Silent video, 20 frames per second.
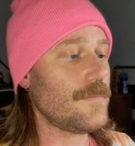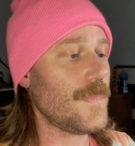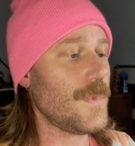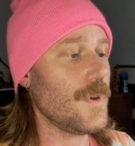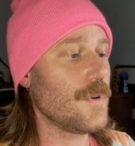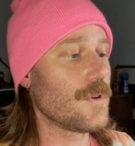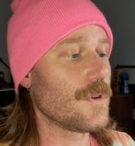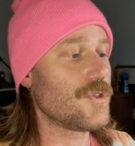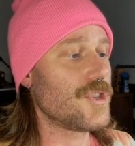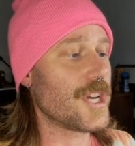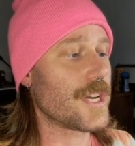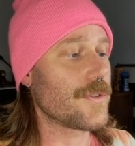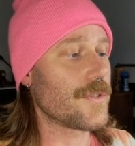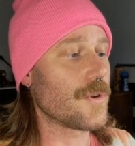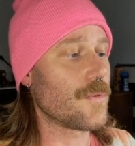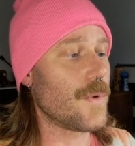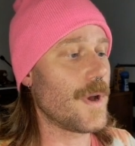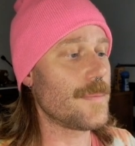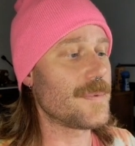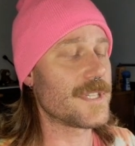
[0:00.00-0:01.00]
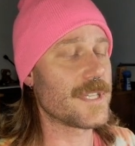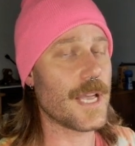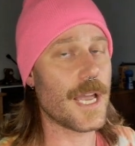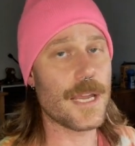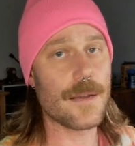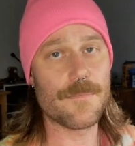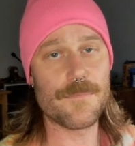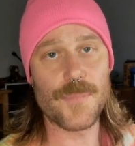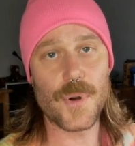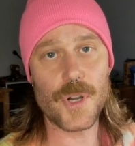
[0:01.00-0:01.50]
Or go check out their
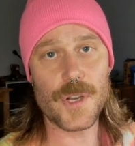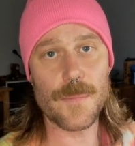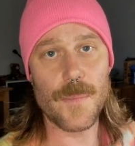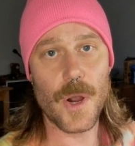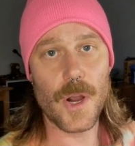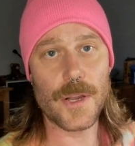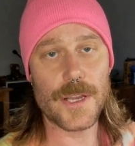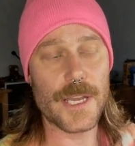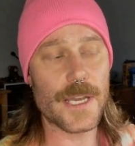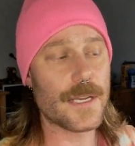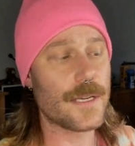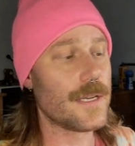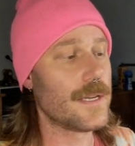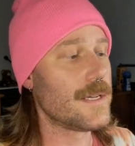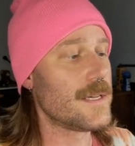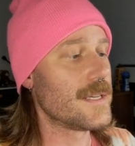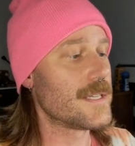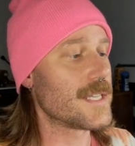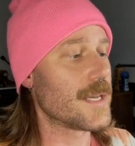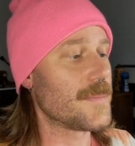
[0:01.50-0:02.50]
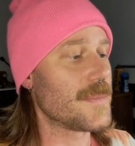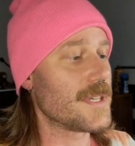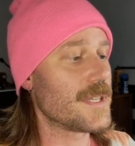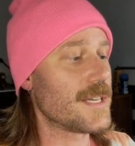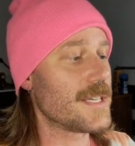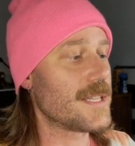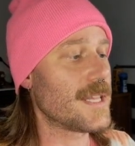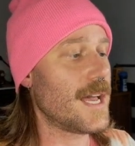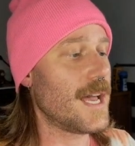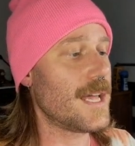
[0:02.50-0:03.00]
website, bookmark it, something
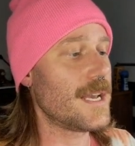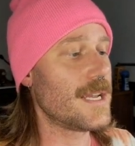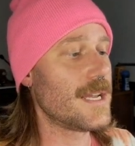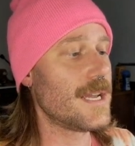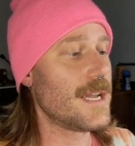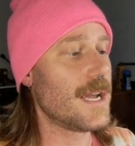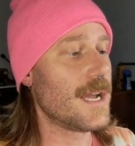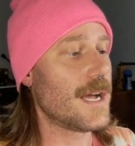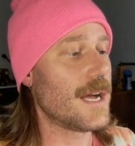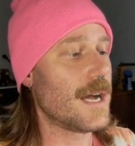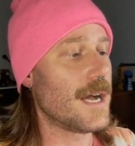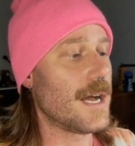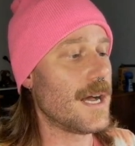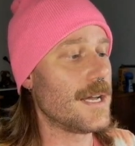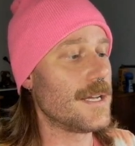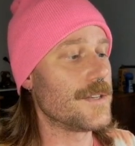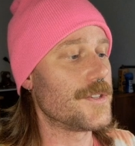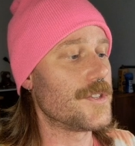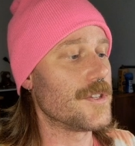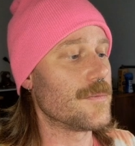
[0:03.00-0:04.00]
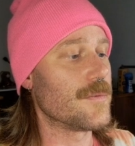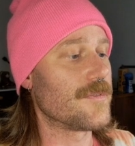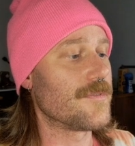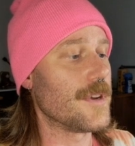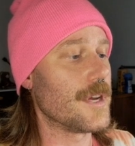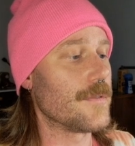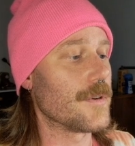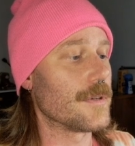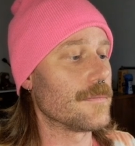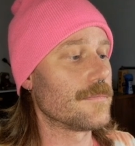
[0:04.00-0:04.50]
like that. Do them a
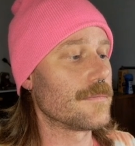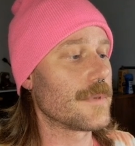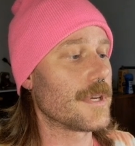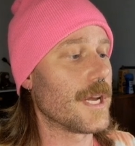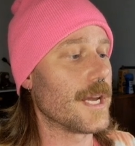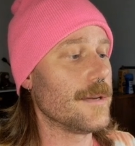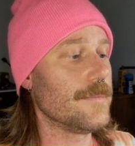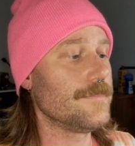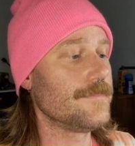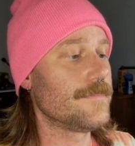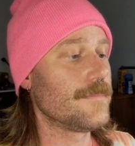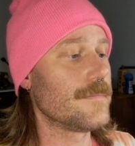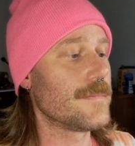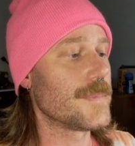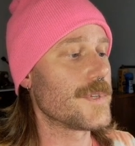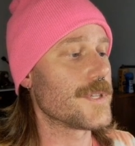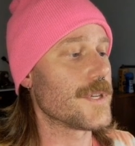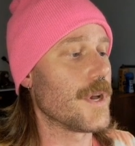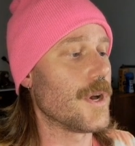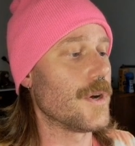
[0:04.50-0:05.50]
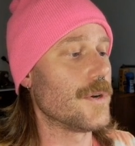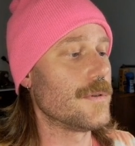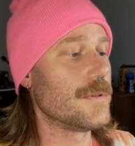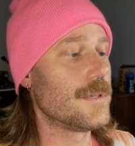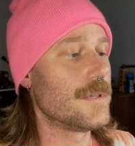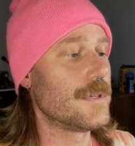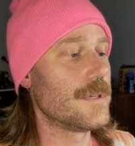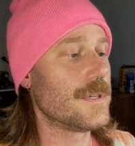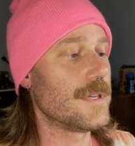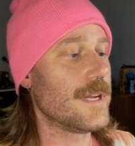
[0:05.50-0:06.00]
favor, okay? So,
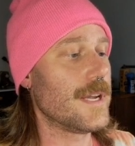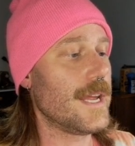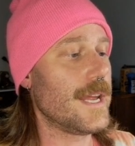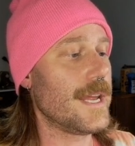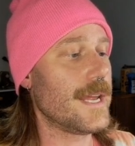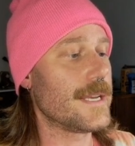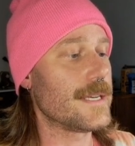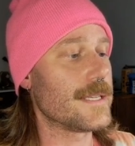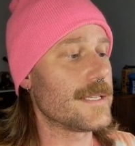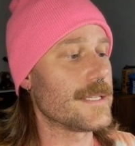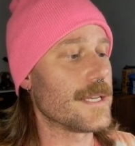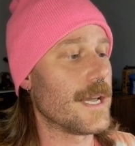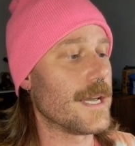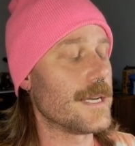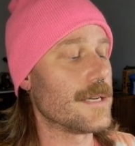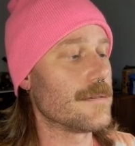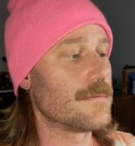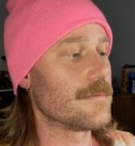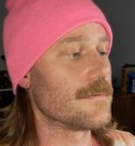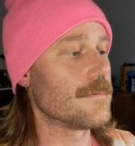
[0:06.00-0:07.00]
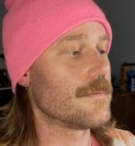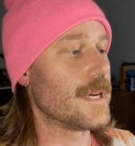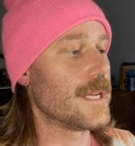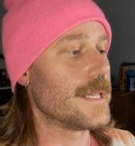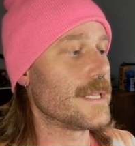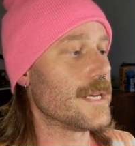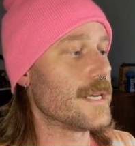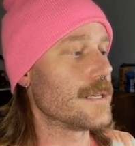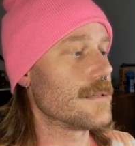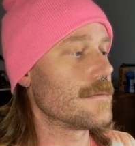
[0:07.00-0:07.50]
Ant Design right
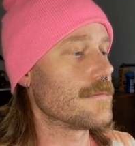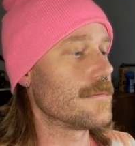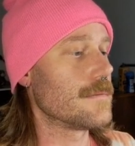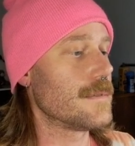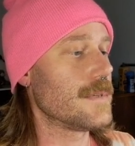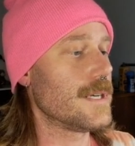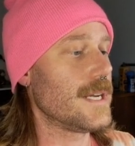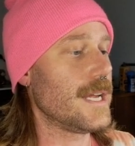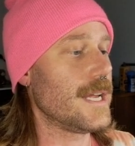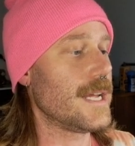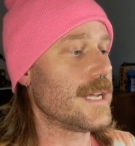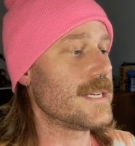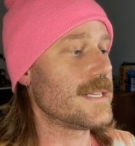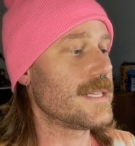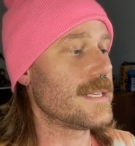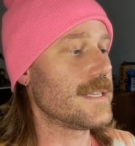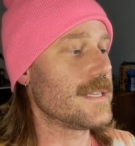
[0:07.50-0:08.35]
there. Ant